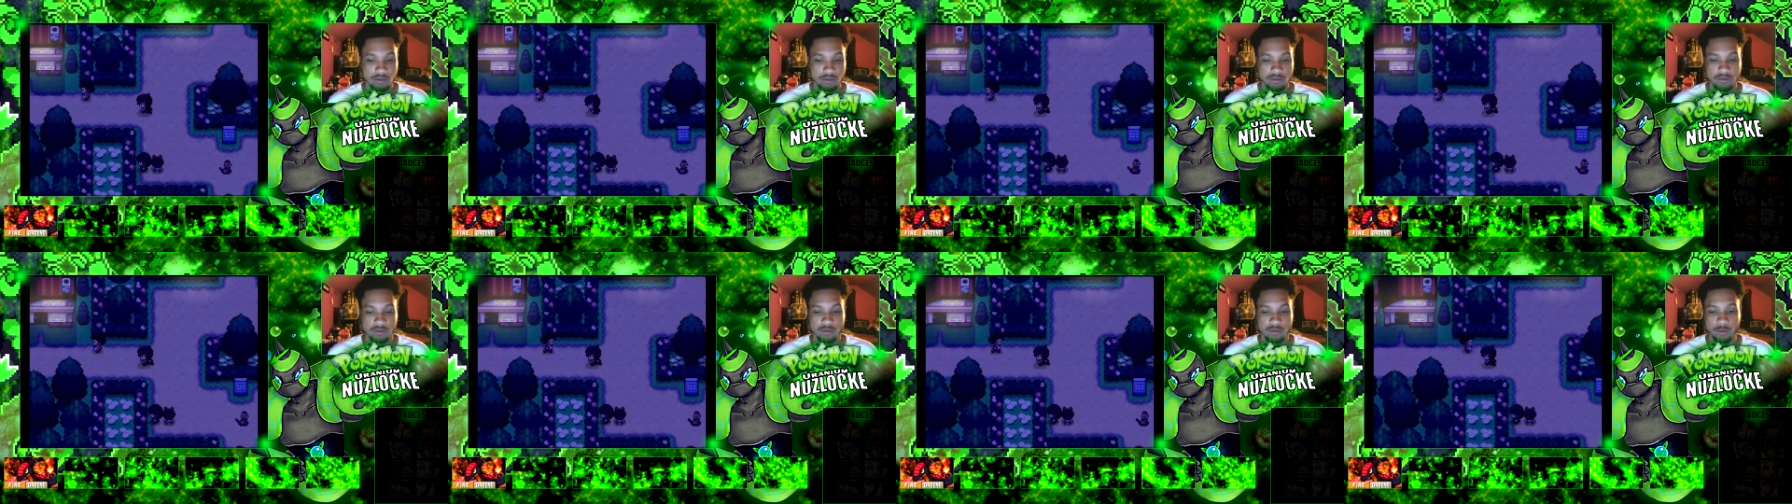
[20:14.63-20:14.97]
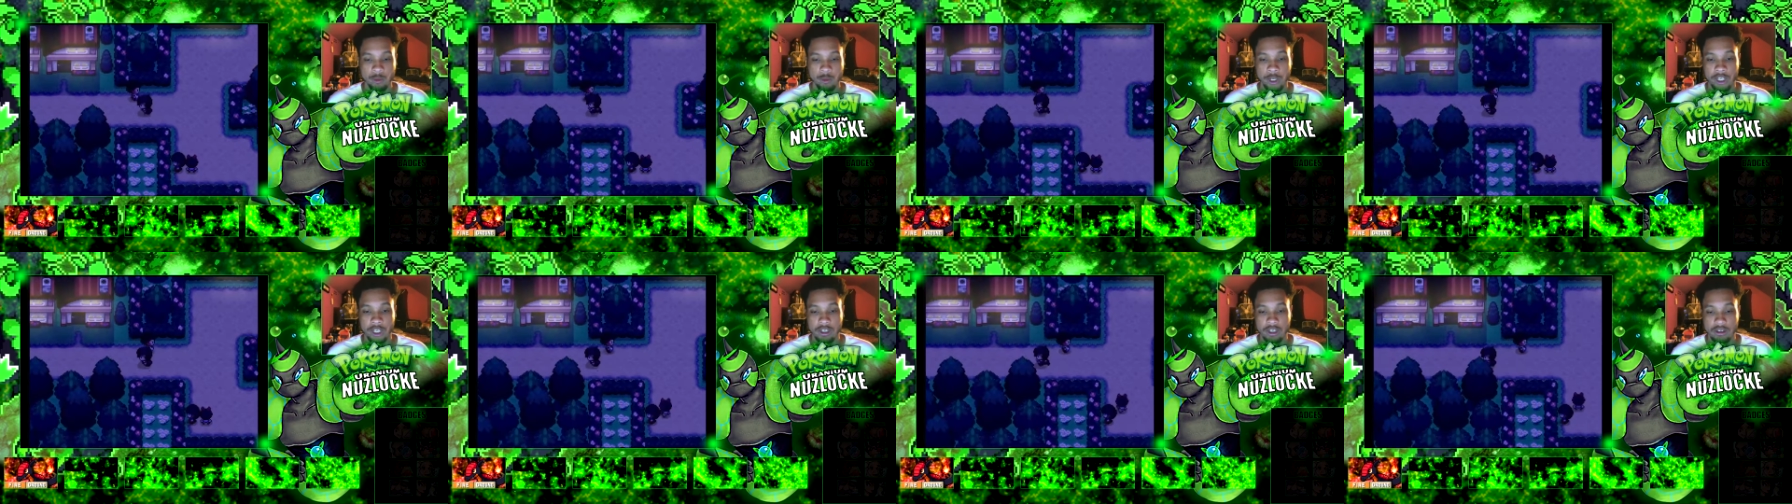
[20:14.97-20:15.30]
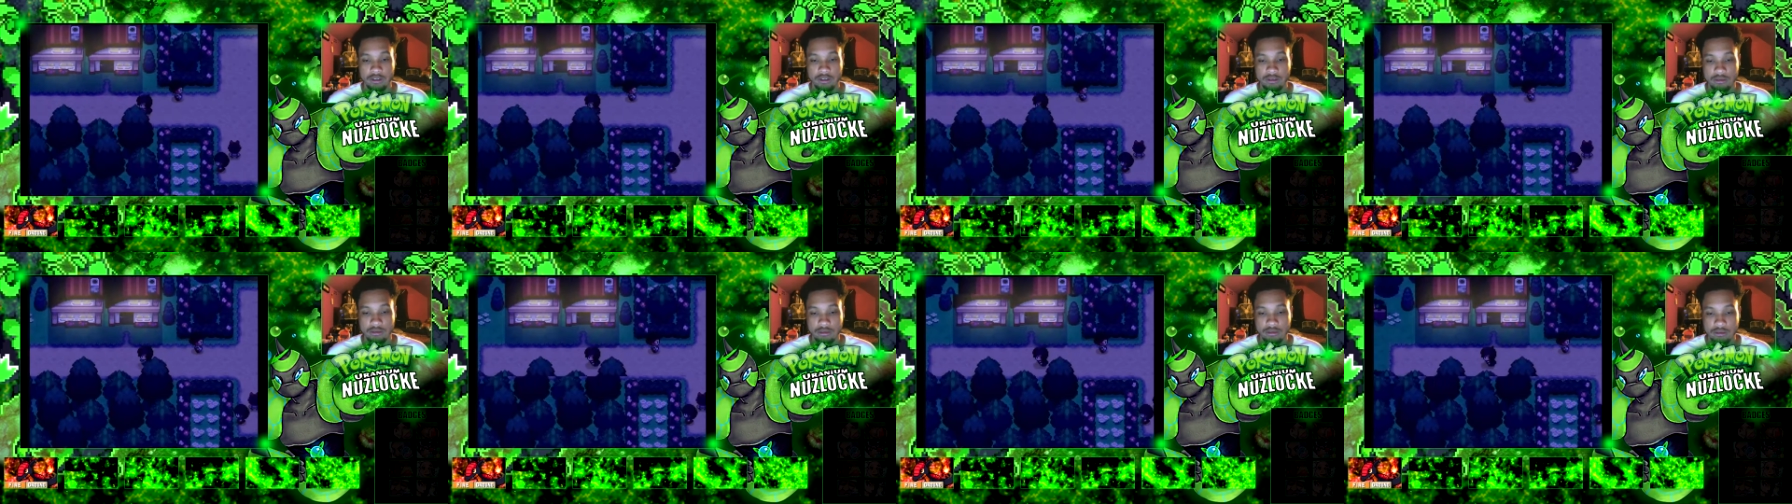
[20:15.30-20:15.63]
Wink.
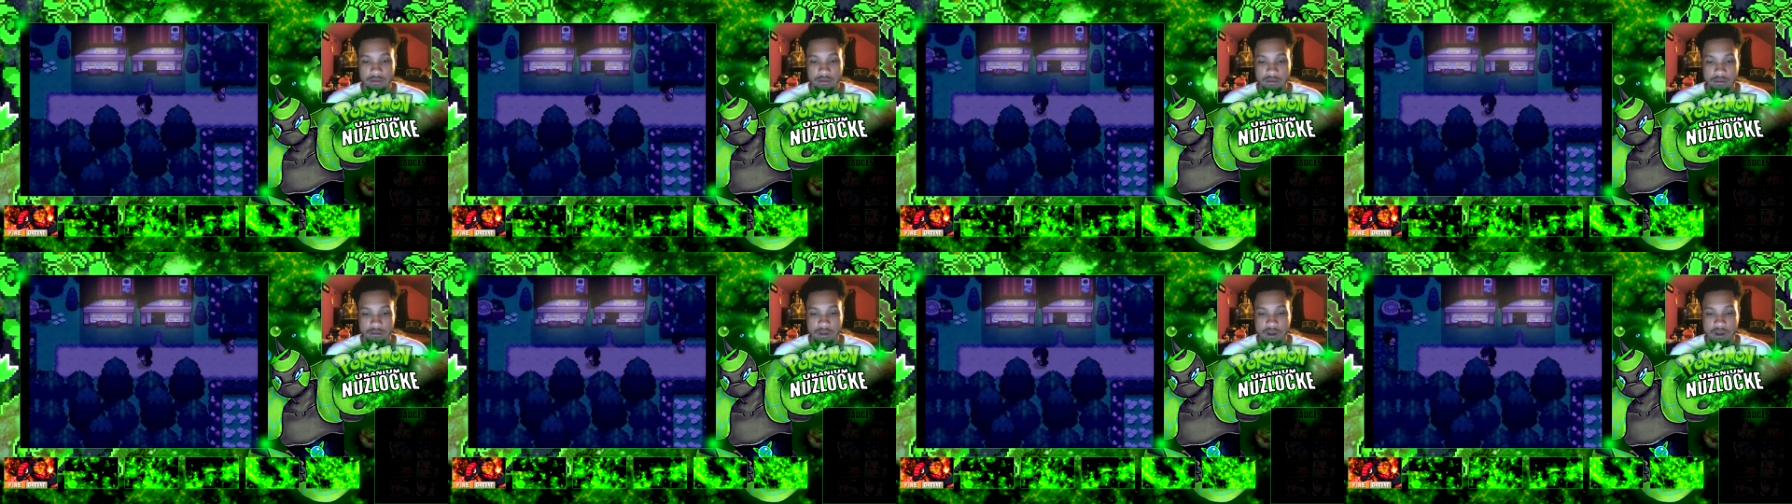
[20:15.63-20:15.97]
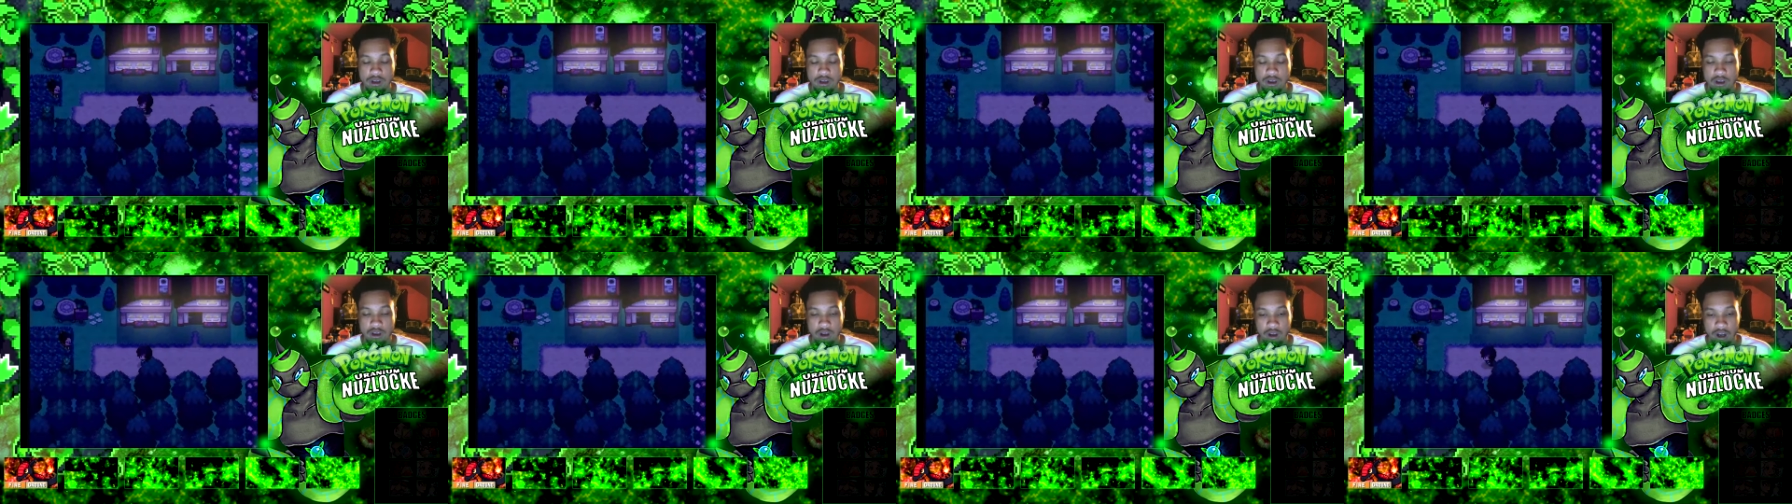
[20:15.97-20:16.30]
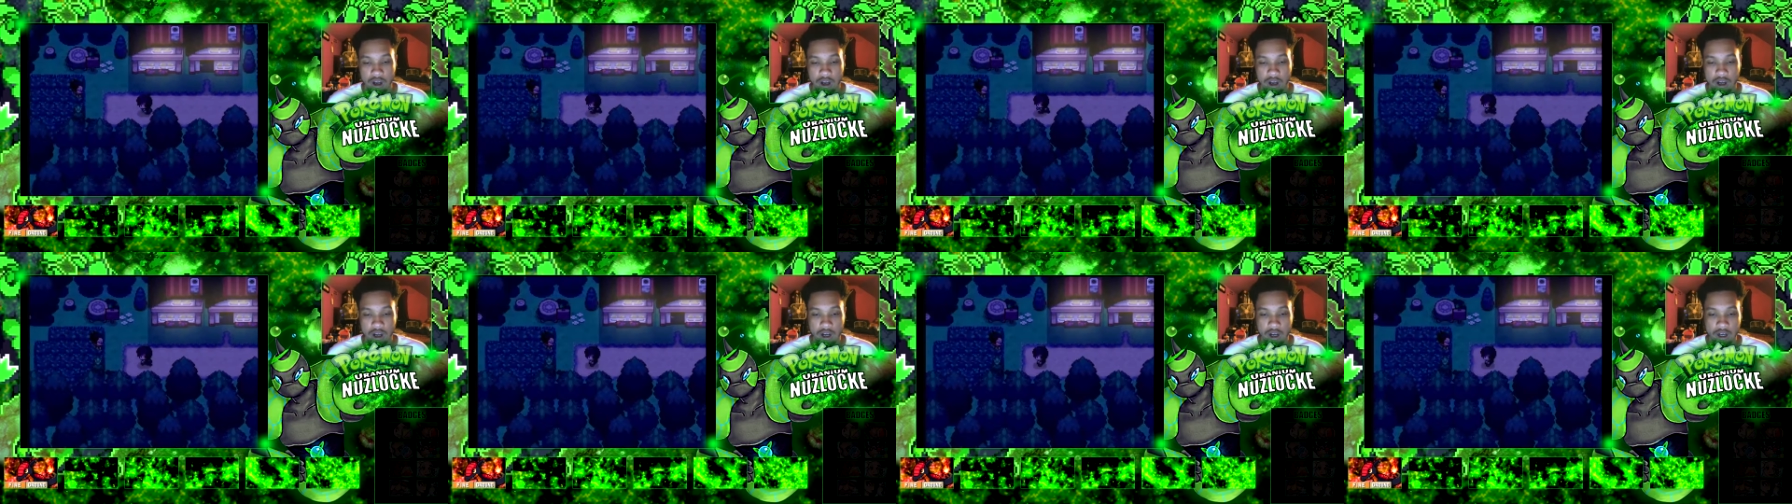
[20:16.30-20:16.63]

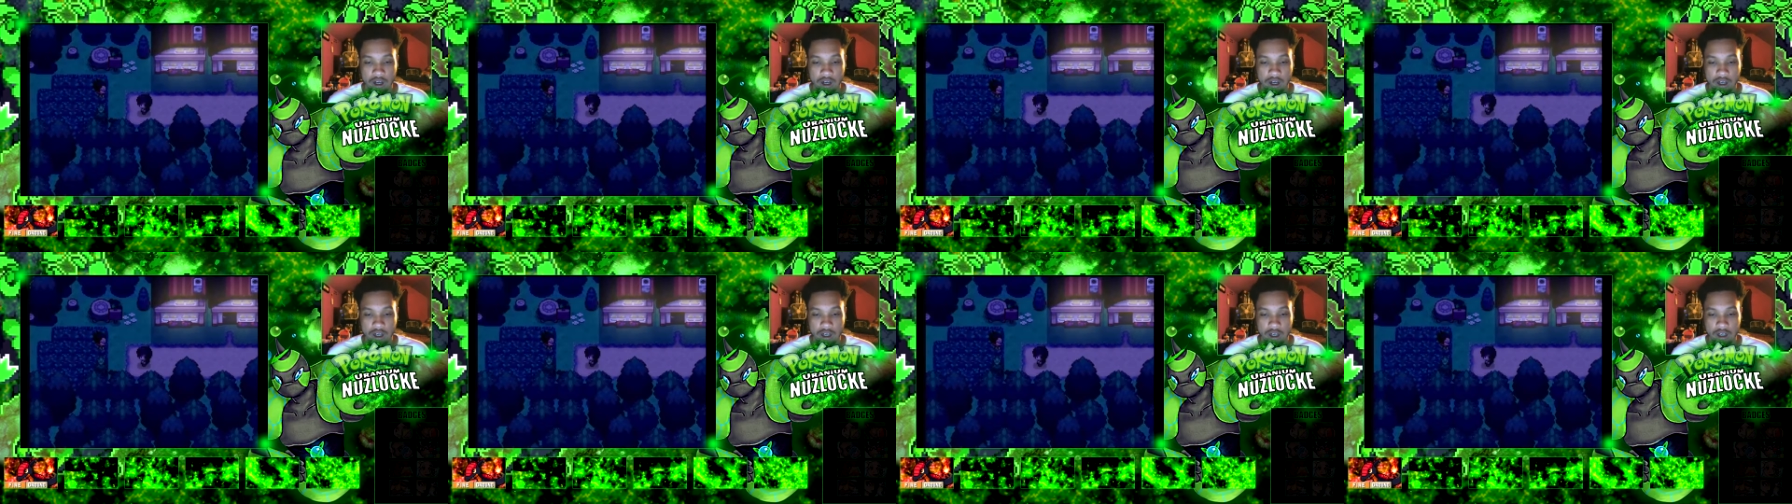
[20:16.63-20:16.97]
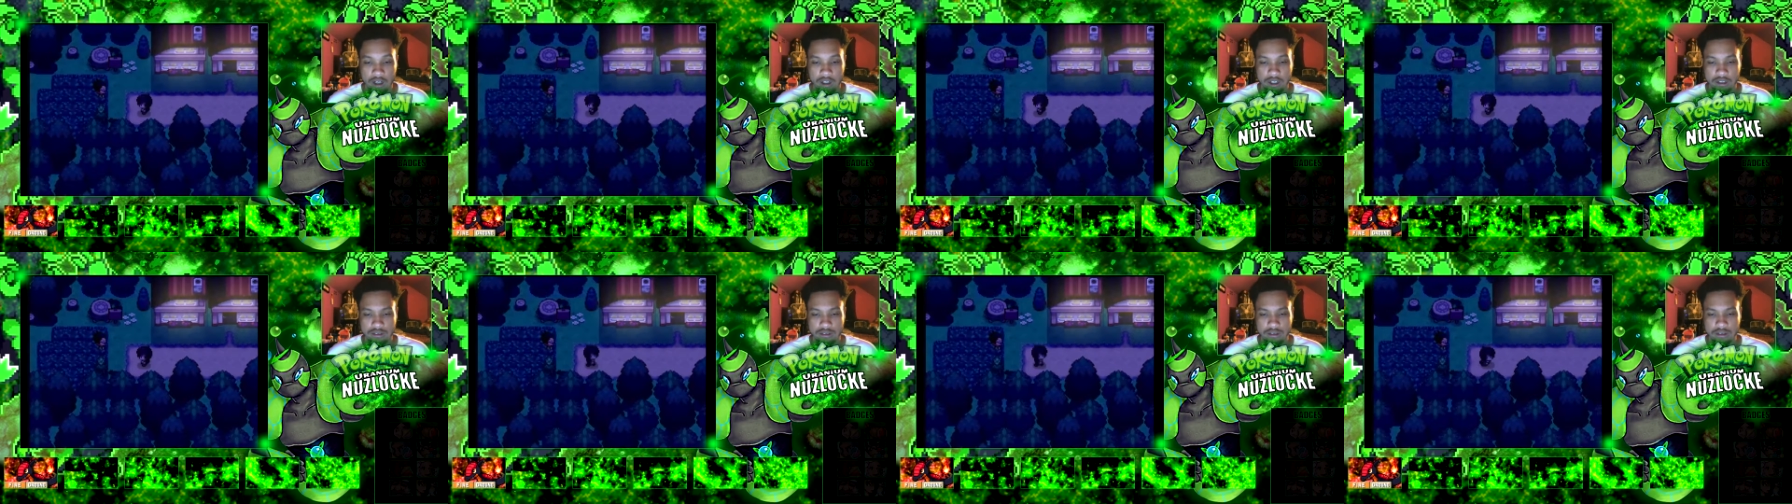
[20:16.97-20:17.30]
Uh